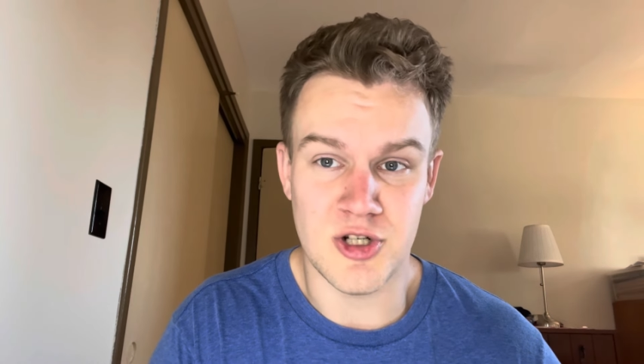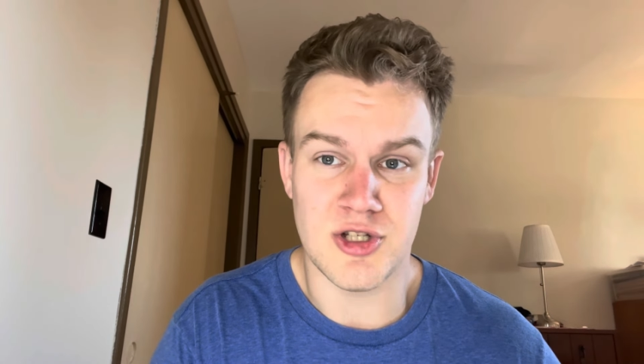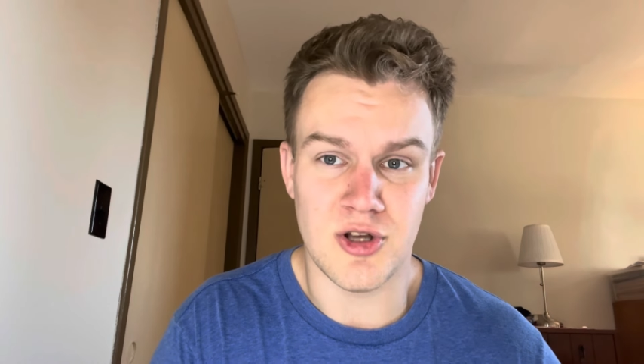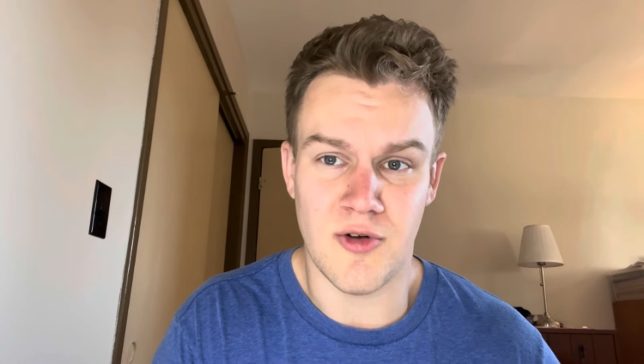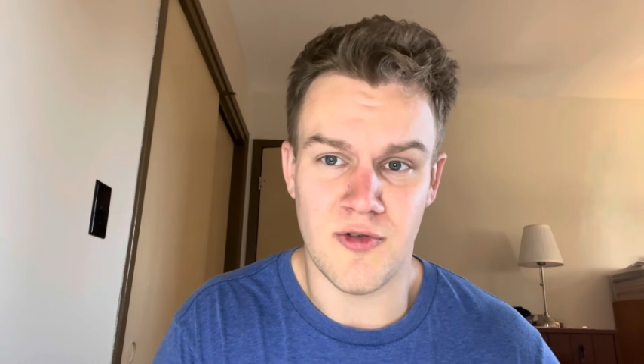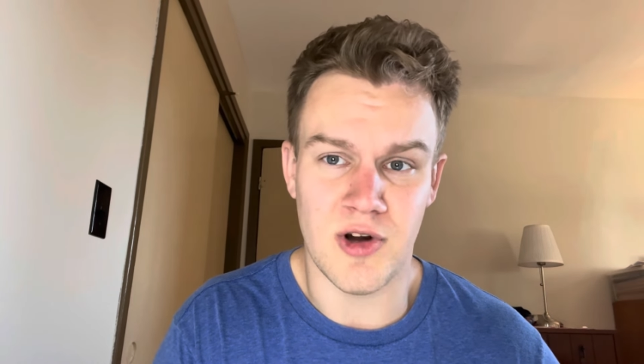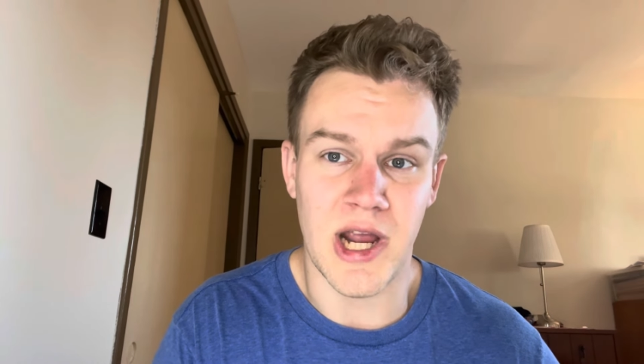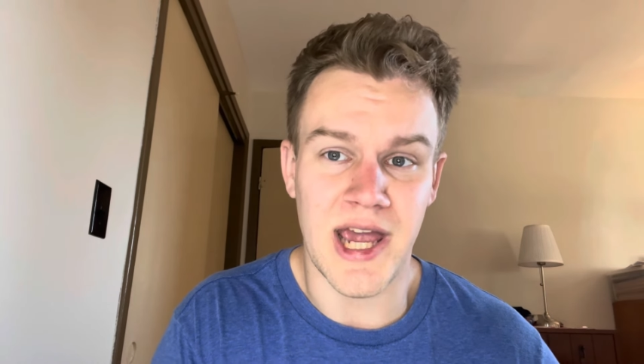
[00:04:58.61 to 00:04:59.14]

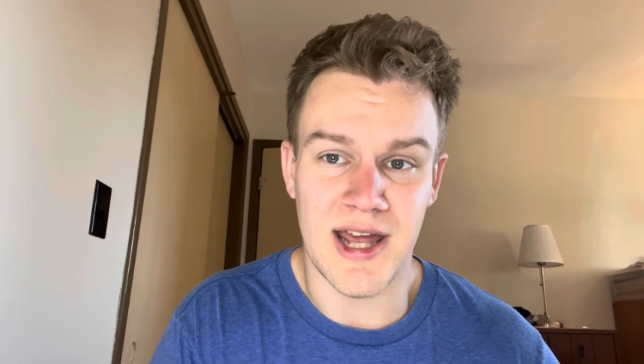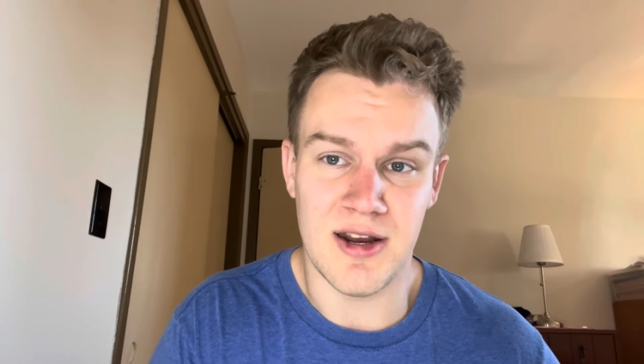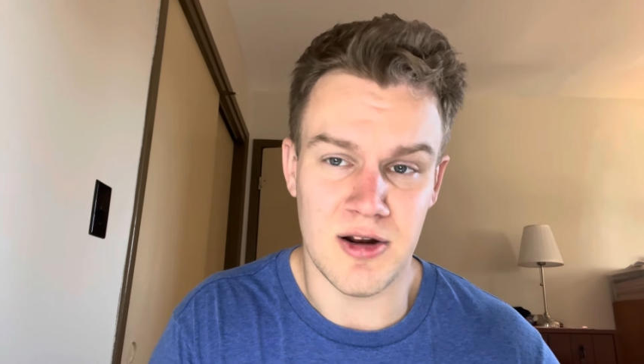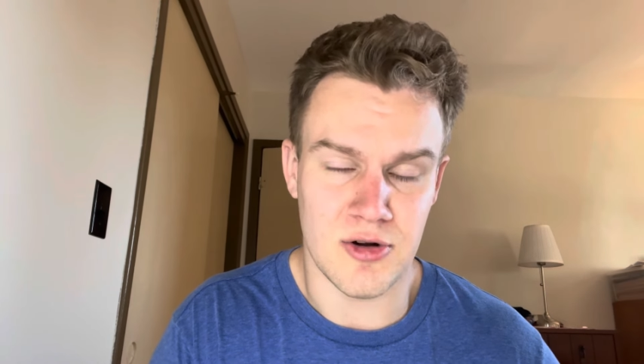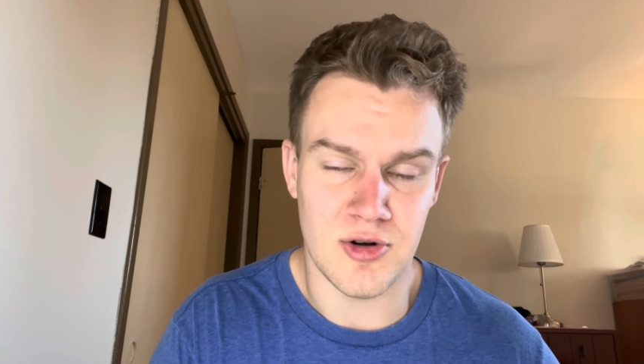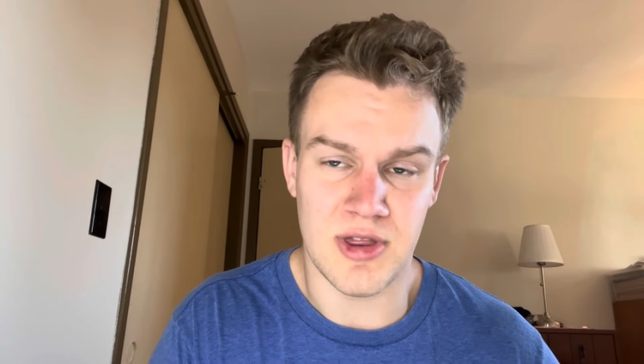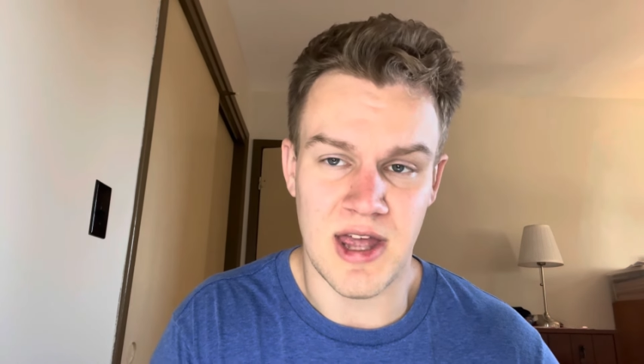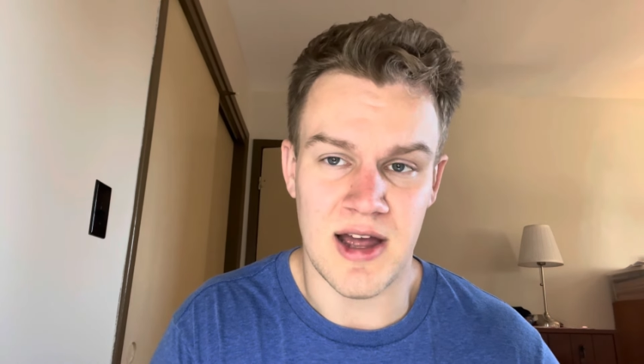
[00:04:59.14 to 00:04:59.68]
just over
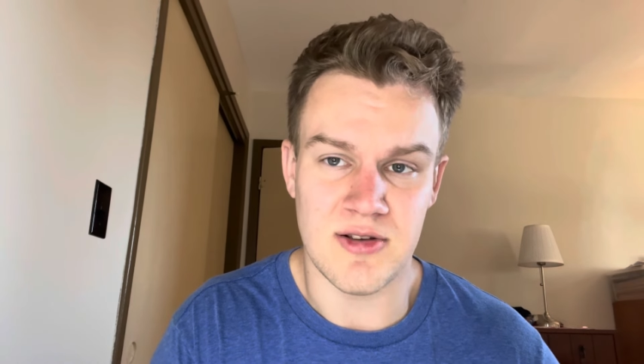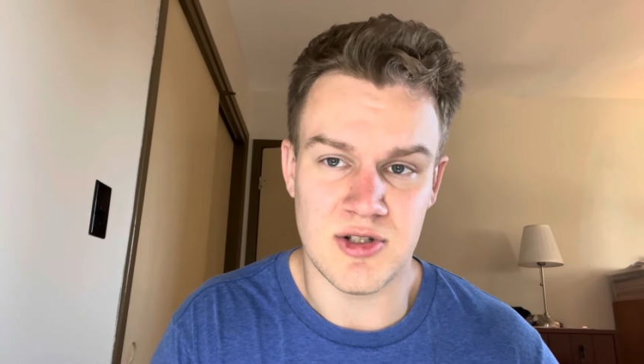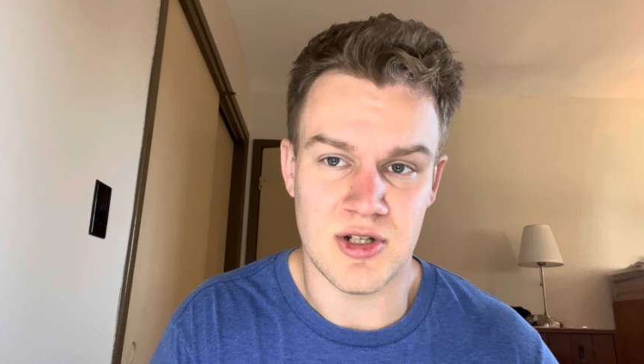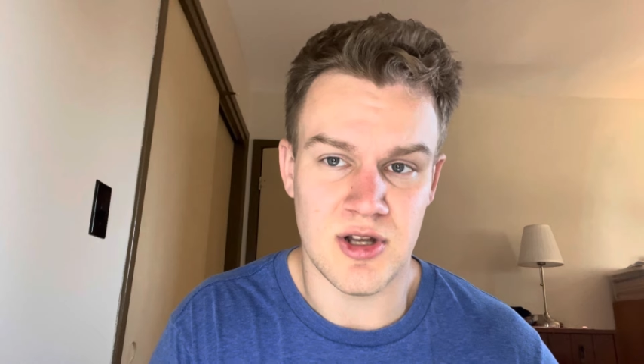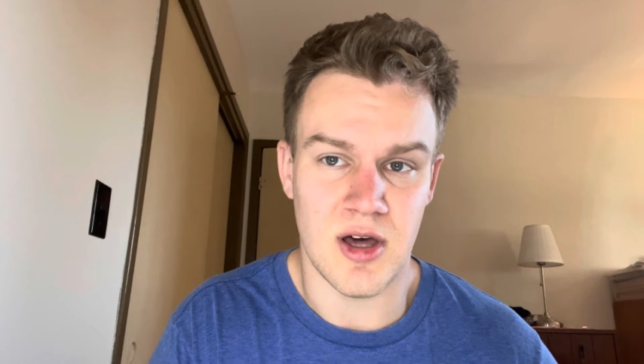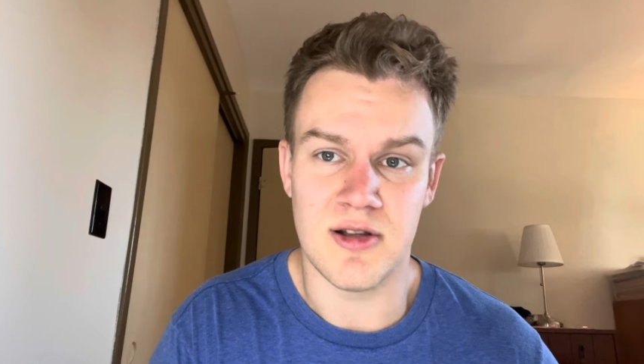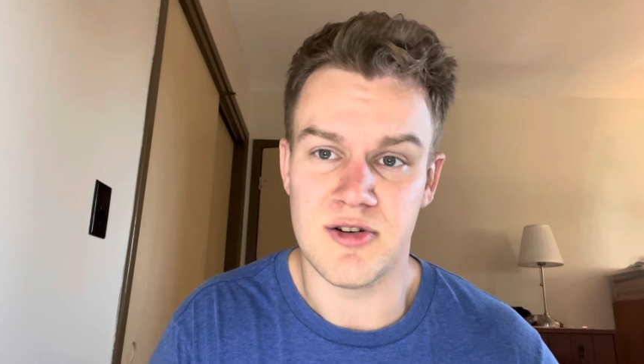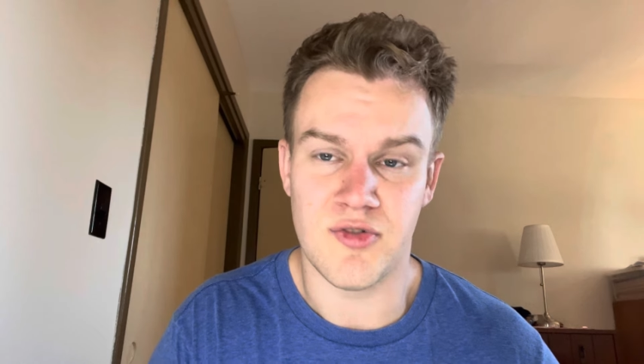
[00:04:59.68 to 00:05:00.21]

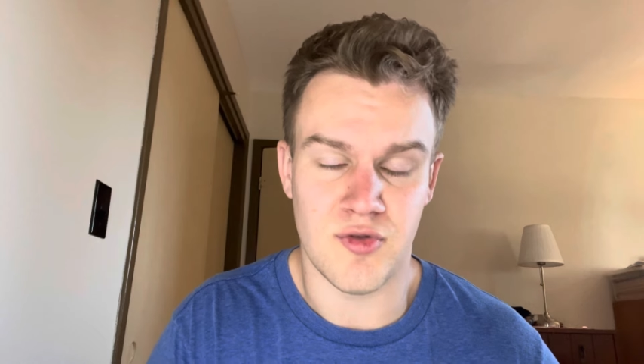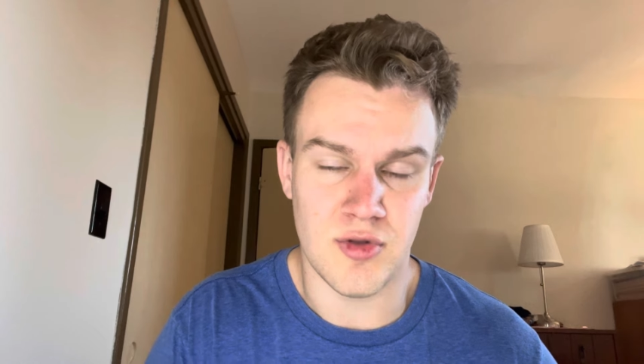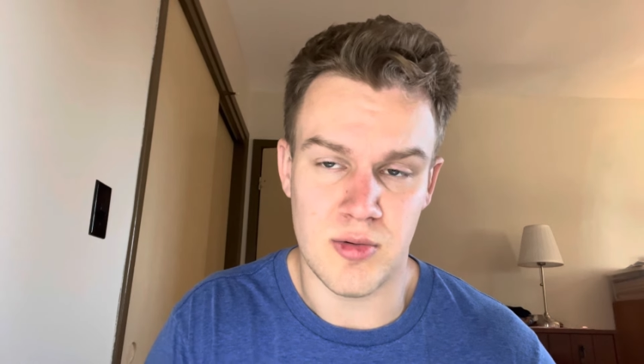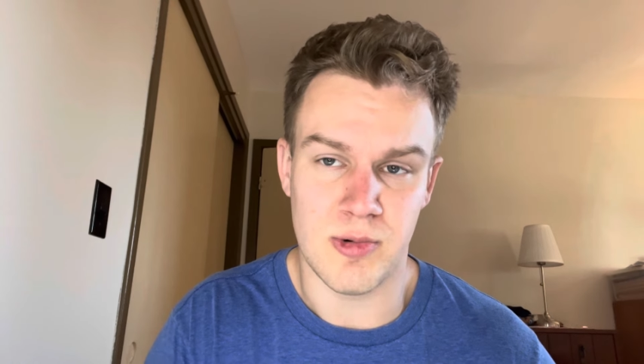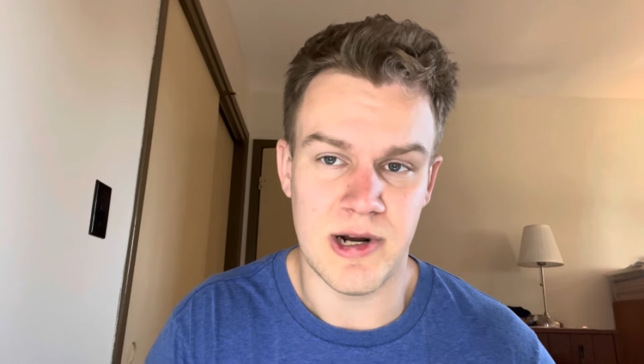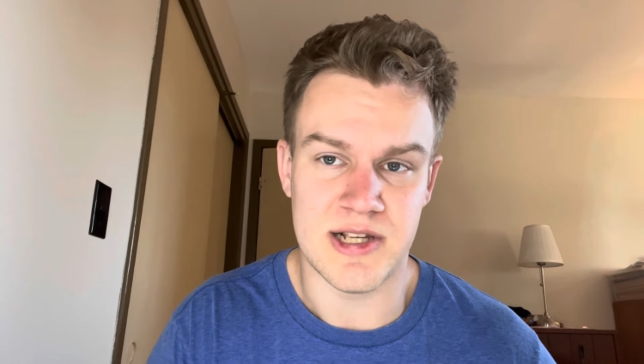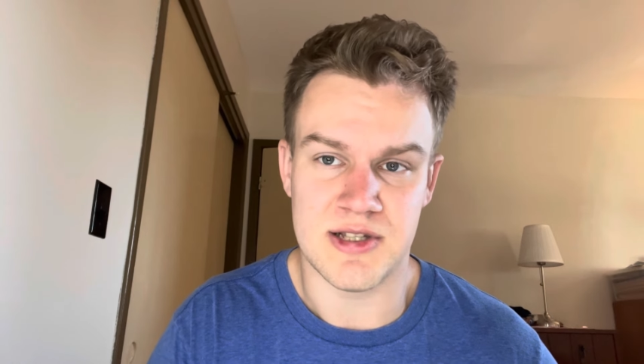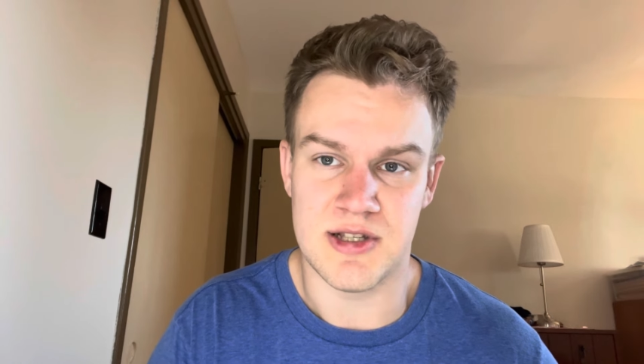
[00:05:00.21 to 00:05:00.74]
$800,000
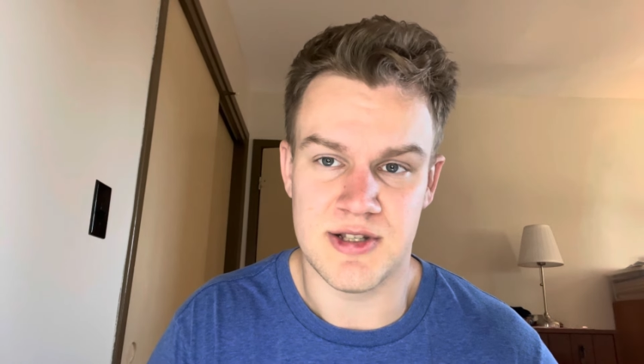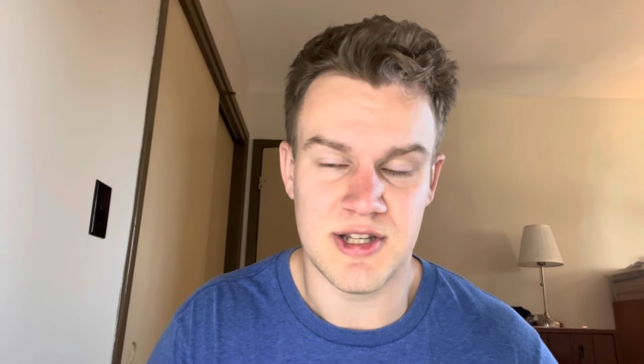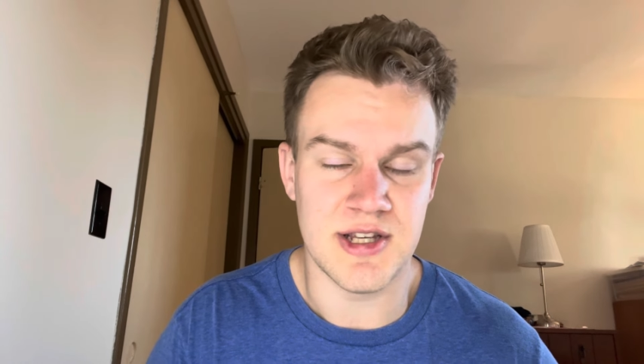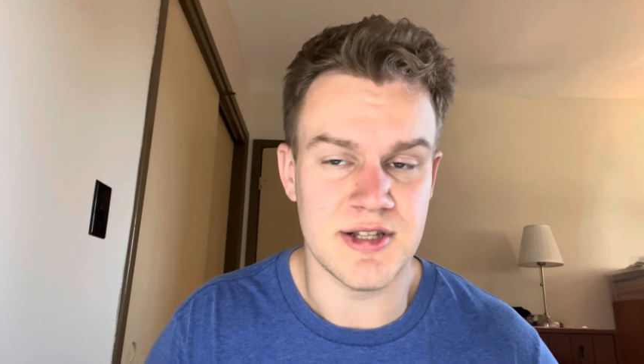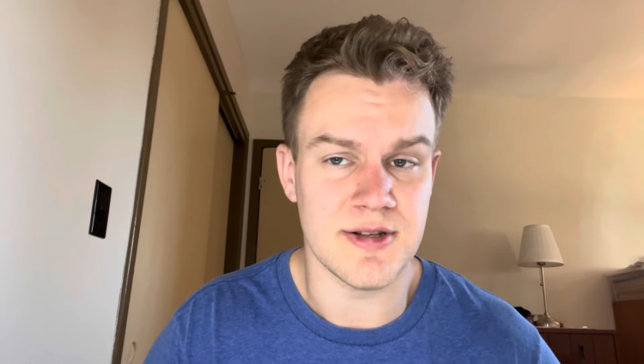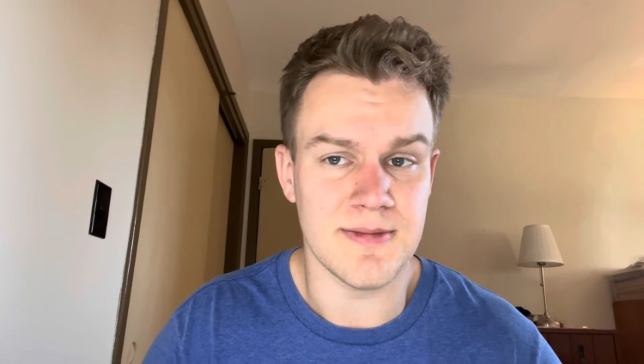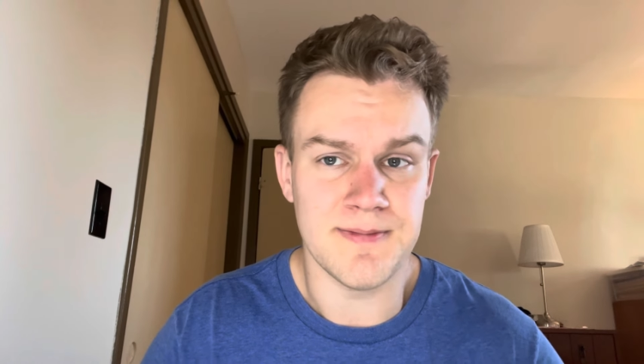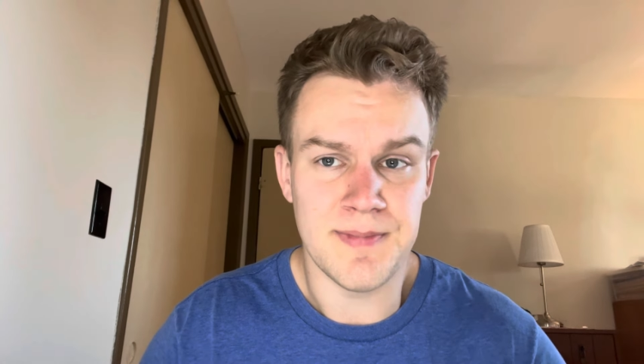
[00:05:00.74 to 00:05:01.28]
for the rest of the
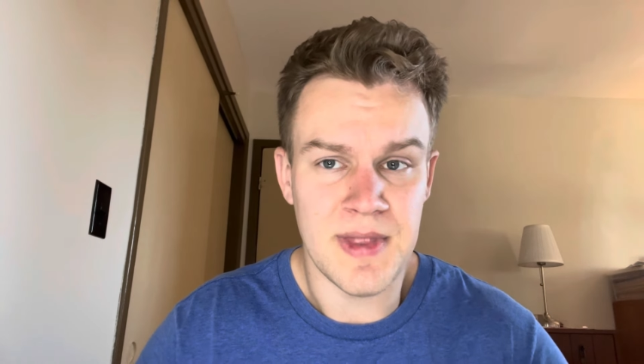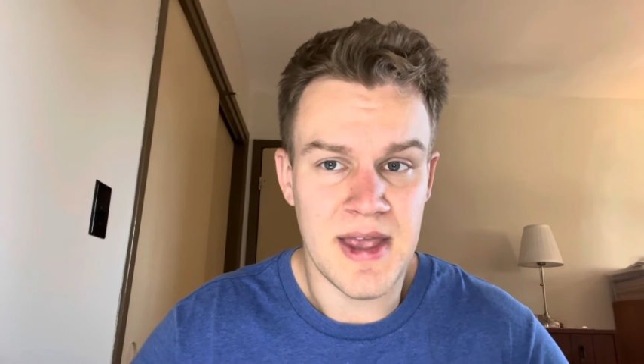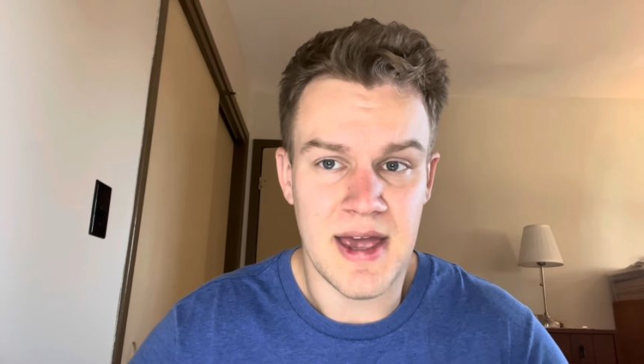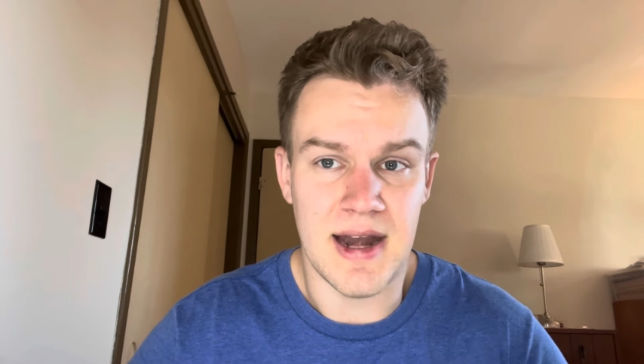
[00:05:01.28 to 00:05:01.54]
season,